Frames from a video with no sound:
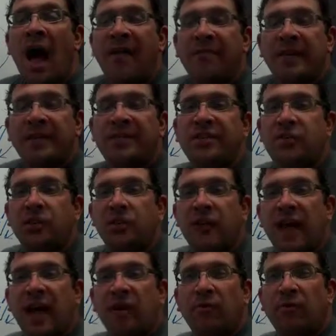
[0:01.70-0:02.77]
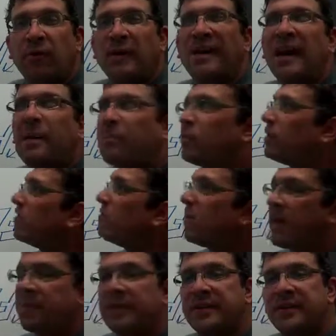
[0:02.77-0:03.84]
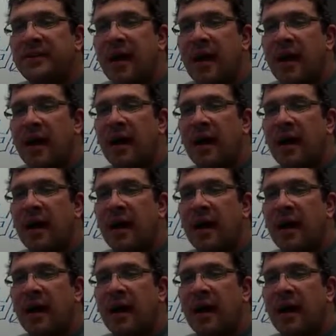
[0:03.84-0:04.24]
I've been at school now for a couple of months,